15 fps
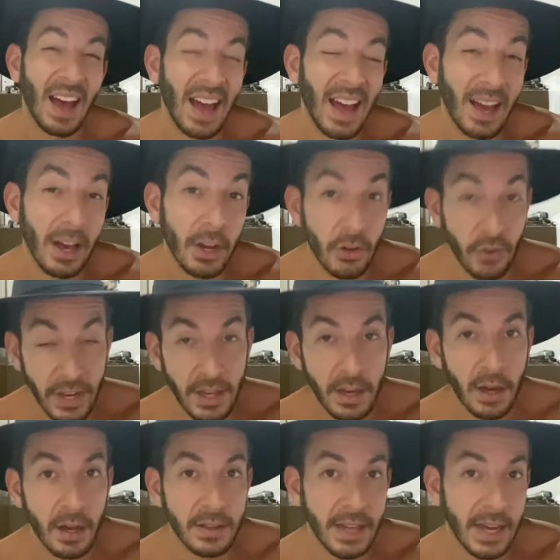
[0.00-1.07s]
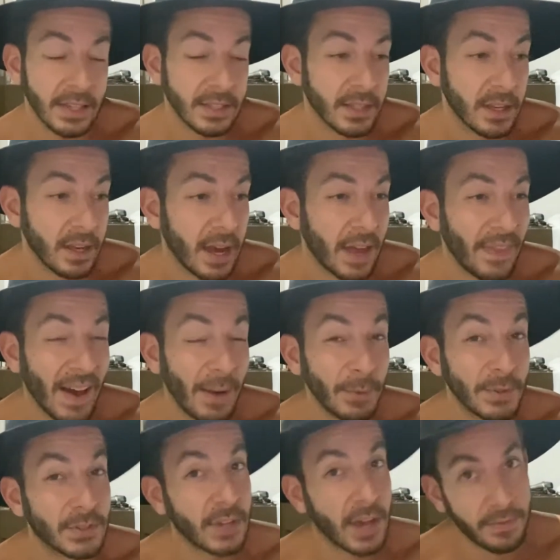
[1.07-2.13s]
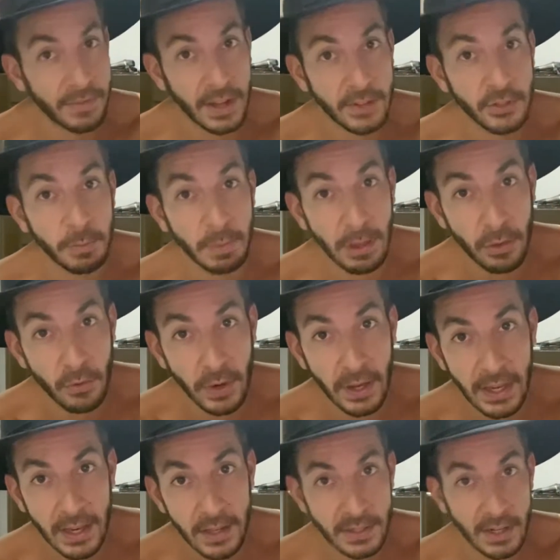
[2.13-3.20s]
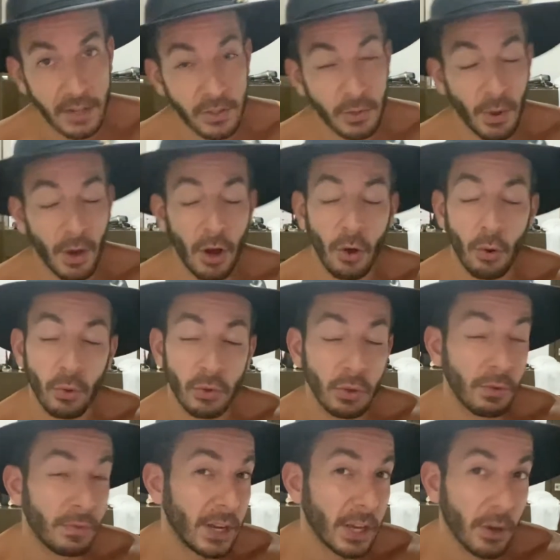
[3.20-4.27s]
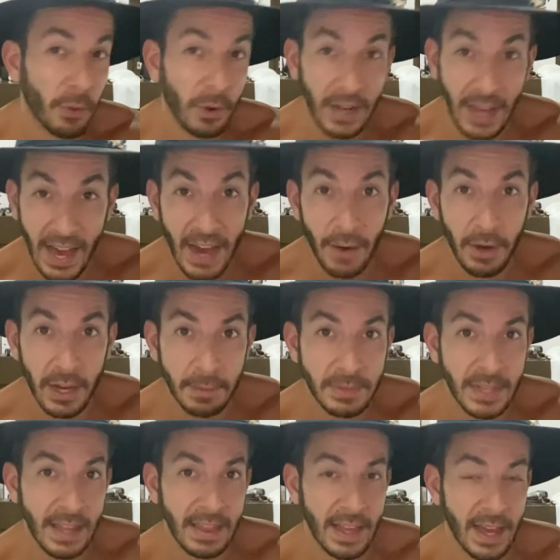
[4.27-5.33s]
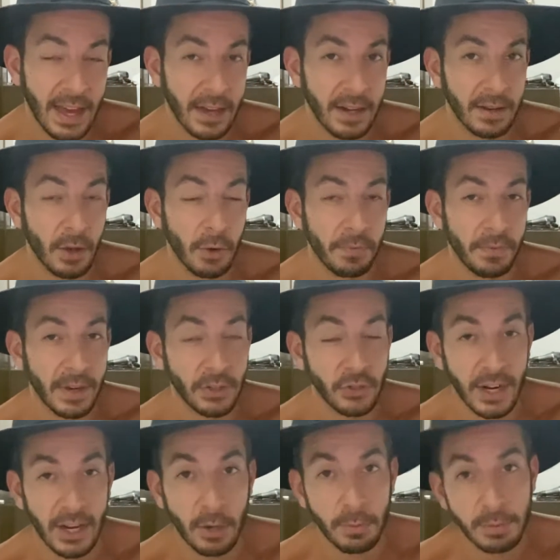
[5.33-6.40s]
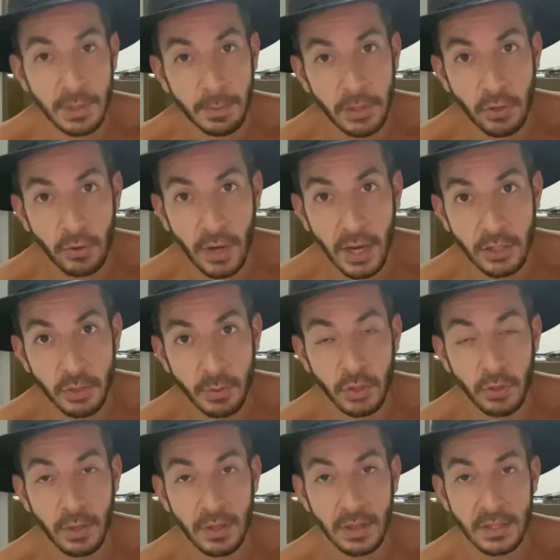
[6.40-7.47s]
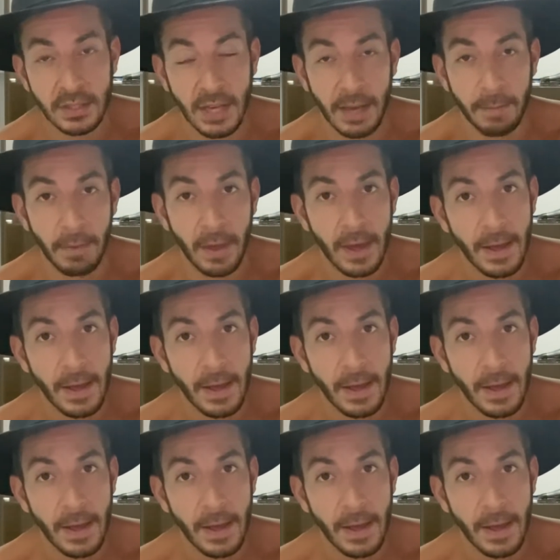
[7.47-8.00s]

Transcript: a green card that is, and that was tough. That took me three years and I'll do a whole new video on how I obtained that and hopefully try and help some of you guys who are doing the same.